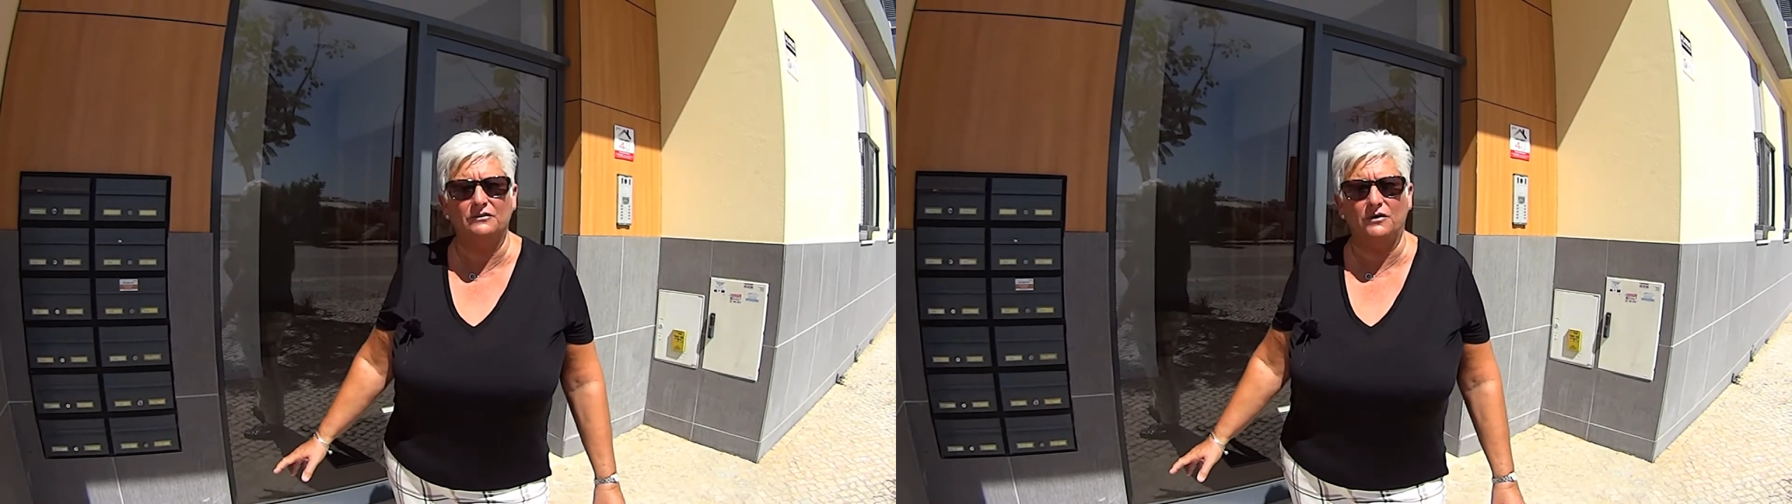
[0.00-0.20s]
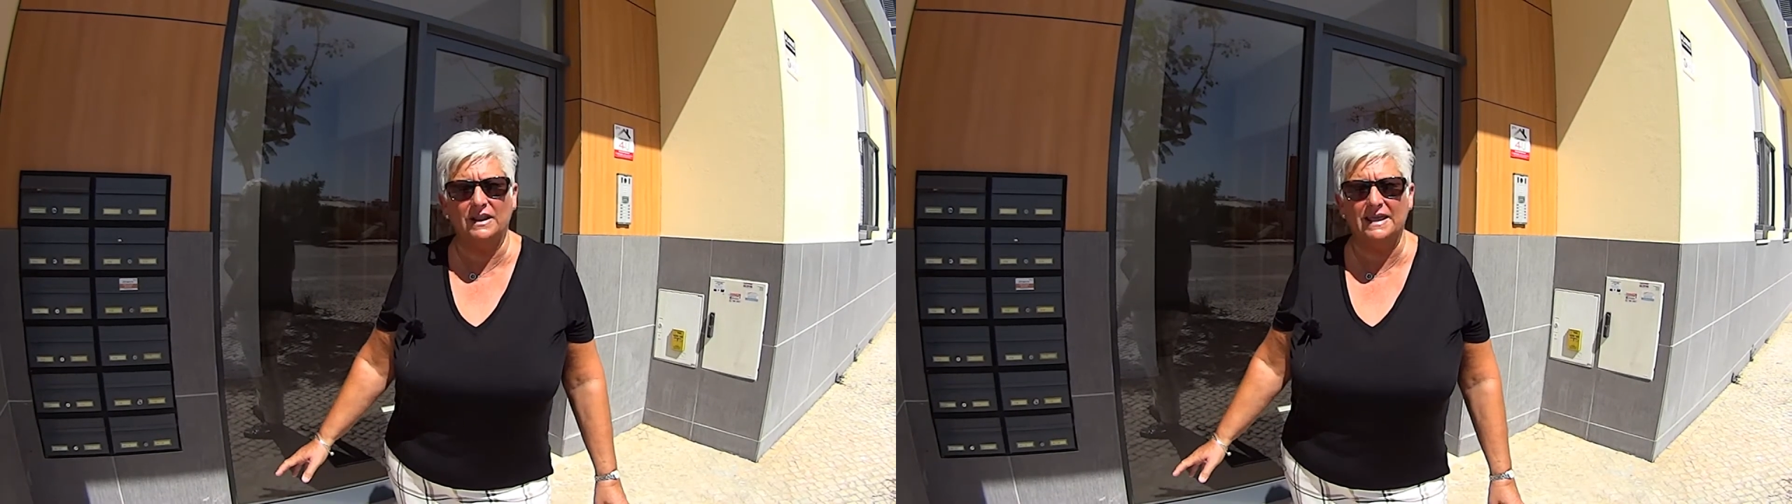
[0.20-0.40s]

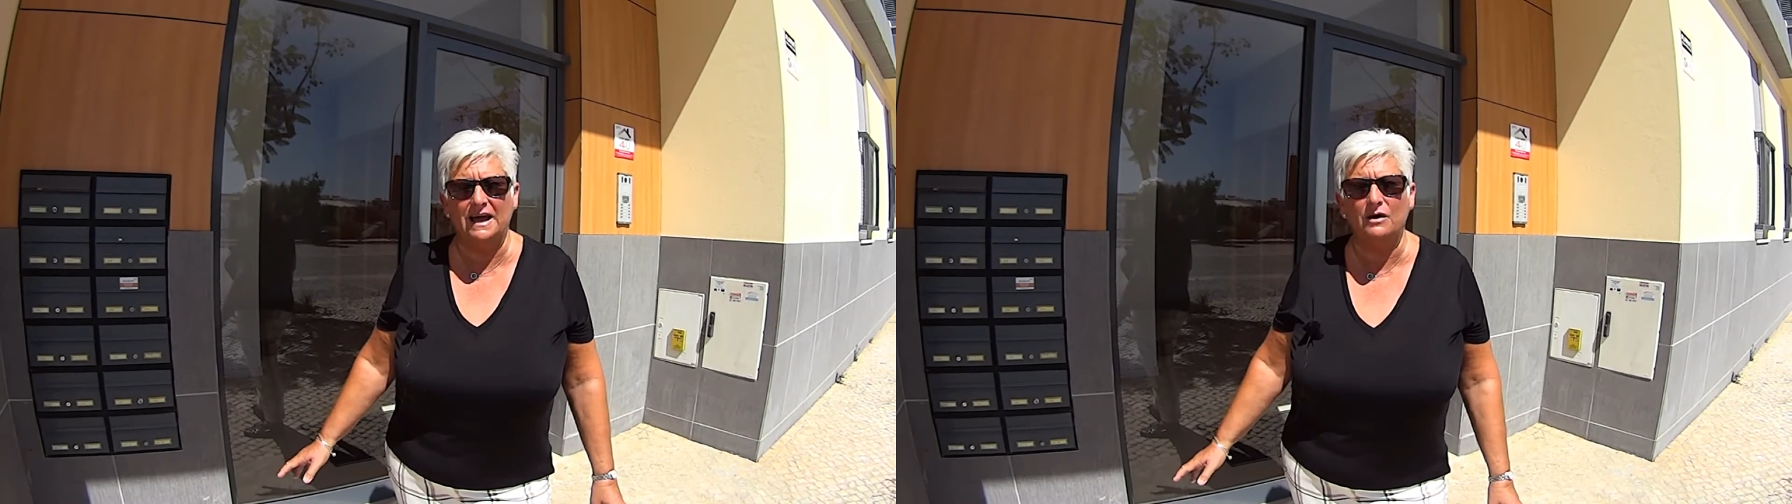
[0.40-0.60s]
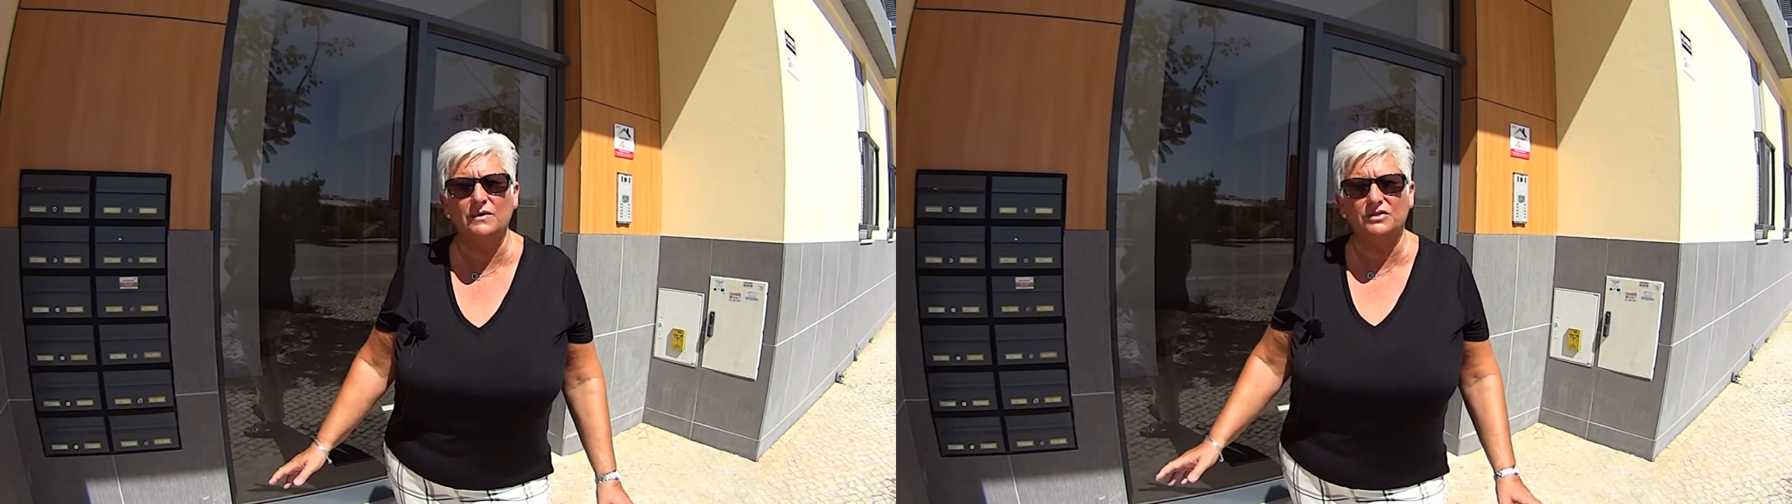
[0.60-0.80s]
of
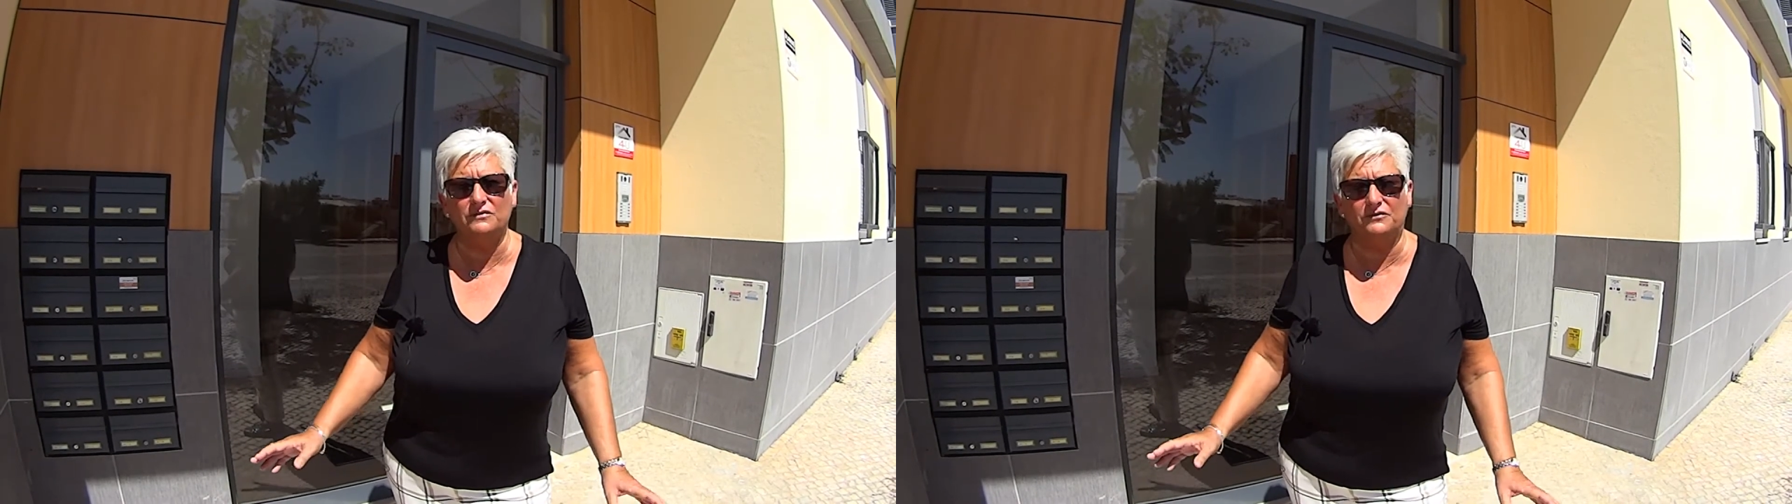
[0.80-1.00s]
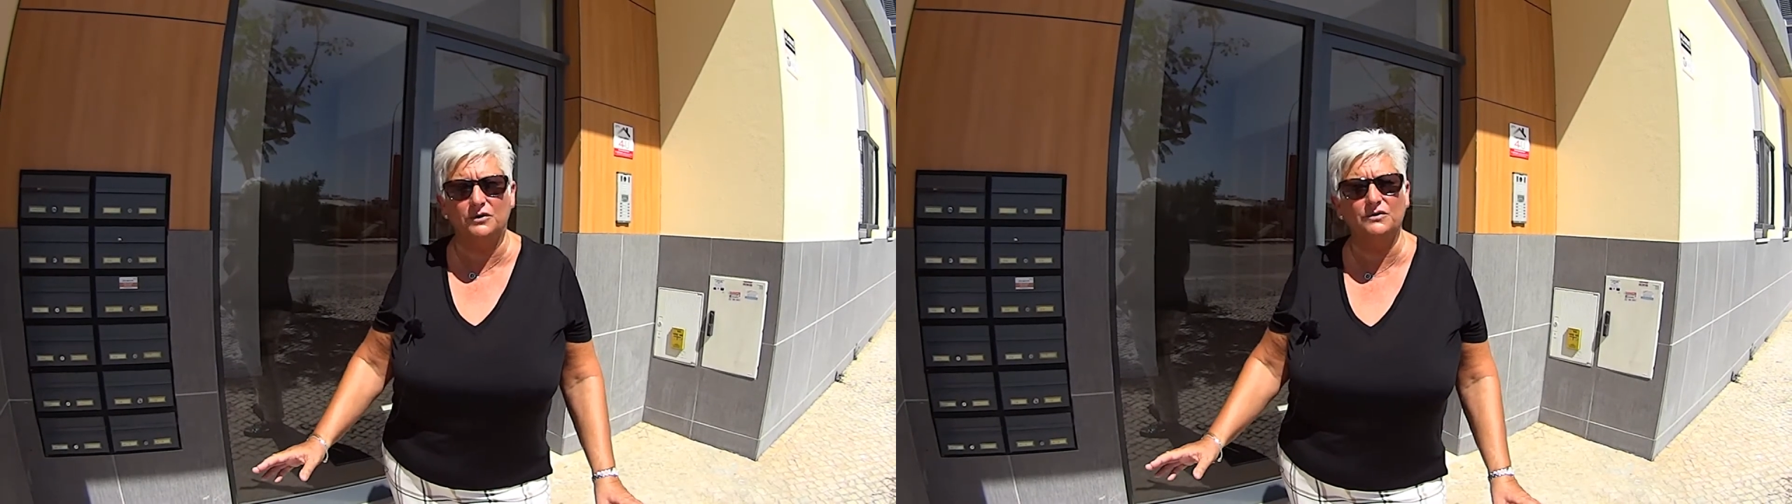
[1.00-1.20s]
Olhão with the
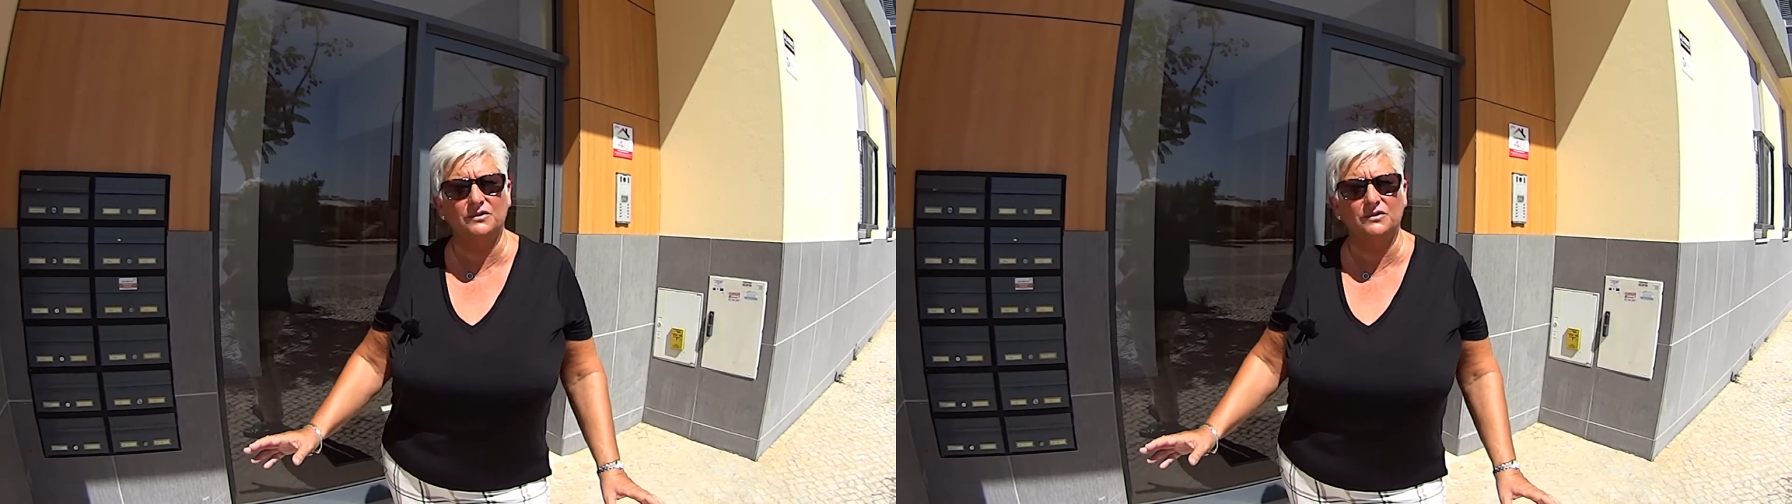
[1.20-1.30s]
fruit,